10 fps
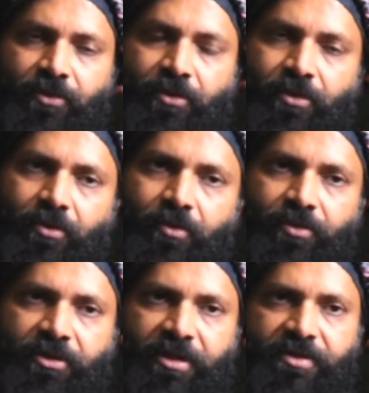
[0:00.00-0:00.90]
who
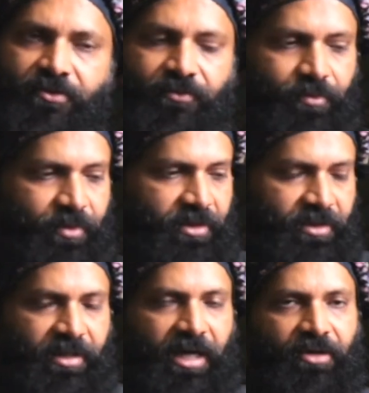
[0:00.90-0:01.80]
thinks of woman in
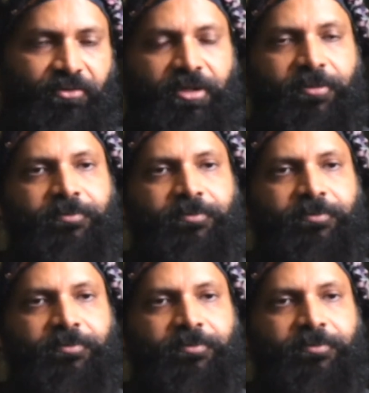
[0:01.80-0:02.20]
that way.